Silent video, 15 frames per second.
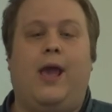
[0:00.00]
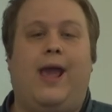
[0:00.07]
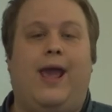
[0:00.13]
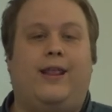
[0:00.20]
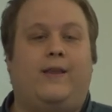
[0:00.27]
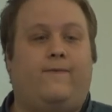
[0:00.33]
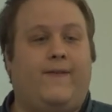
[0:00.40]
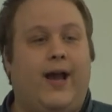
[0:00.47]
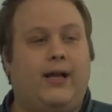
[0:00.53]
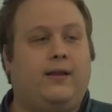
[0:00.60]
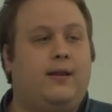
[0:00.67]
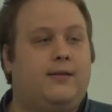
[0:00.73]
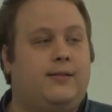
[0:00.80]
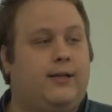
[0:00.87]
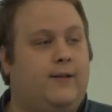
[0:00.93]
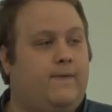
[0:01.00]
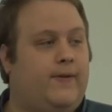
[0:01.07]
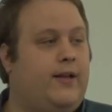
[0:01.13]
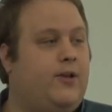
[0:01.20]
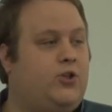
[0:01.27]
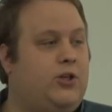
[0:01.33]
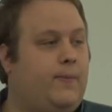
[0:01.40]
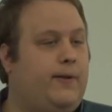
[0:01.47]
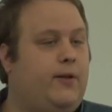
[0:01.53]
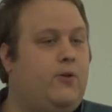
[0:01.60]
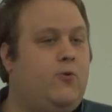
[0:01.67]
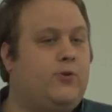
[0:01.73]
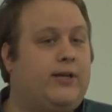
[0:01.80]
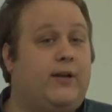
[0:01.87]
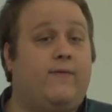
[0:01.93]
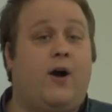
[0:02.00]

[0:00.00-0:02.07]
And the fact is that NVIDIA GPUs can have